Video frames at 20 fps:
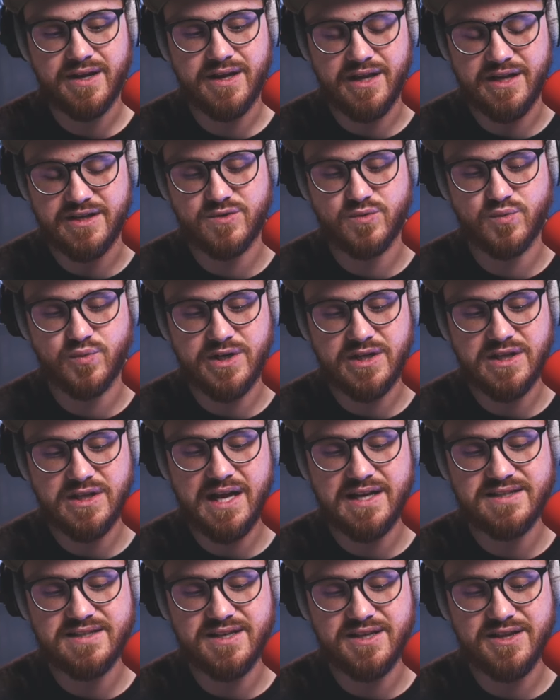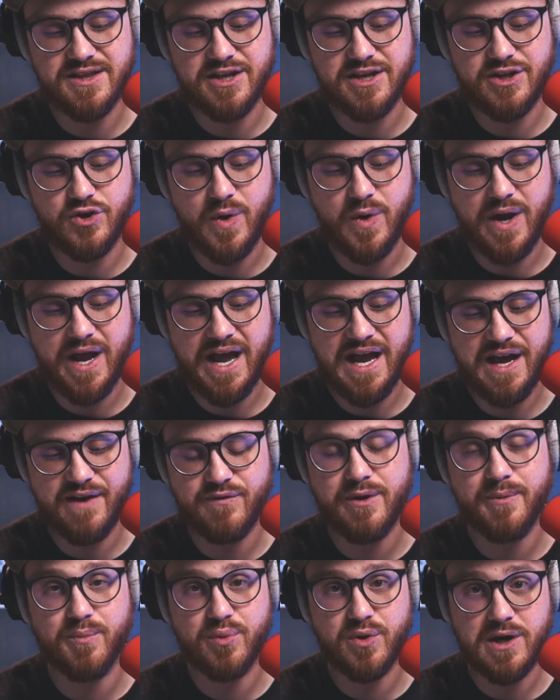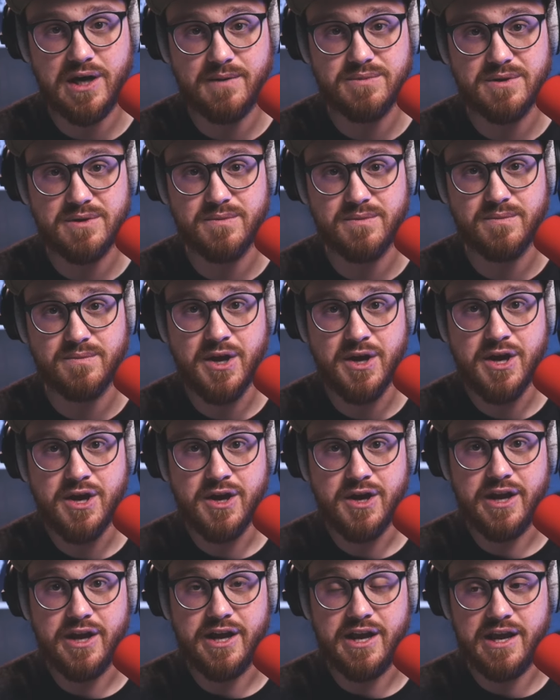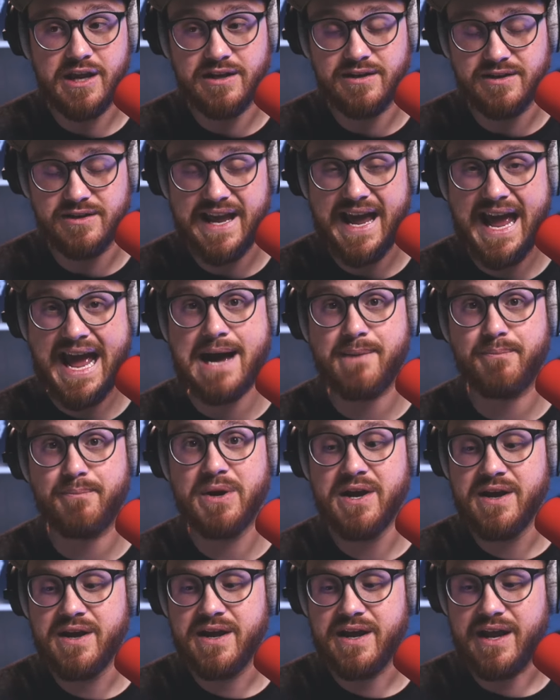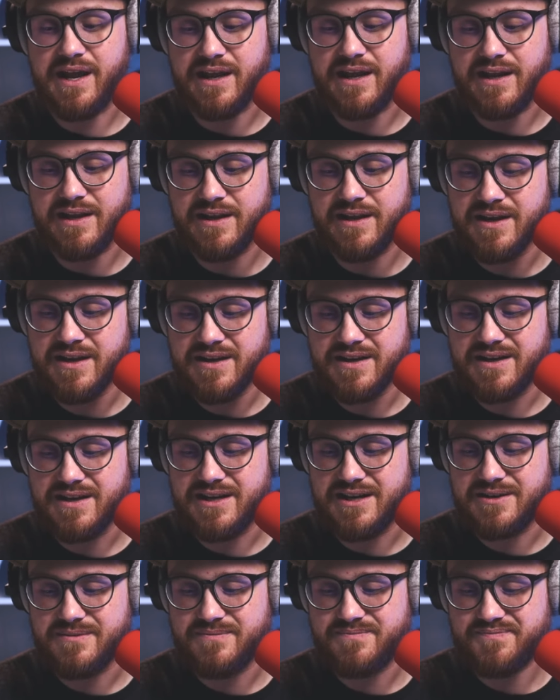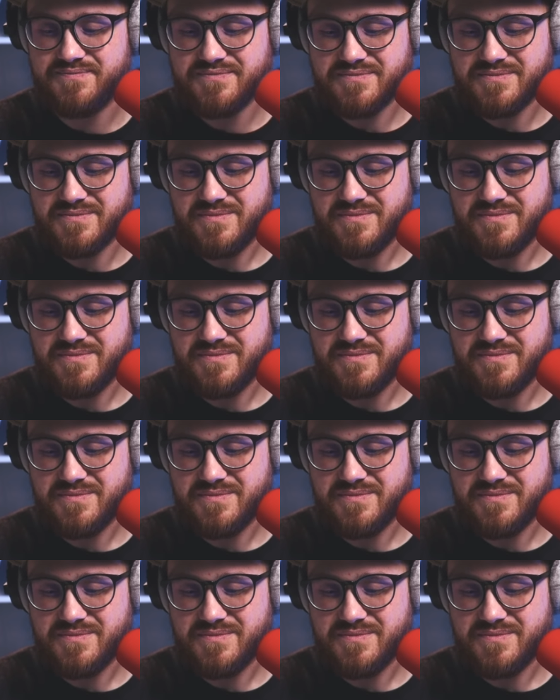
is realizing that you have a problem, a, a gap, a um,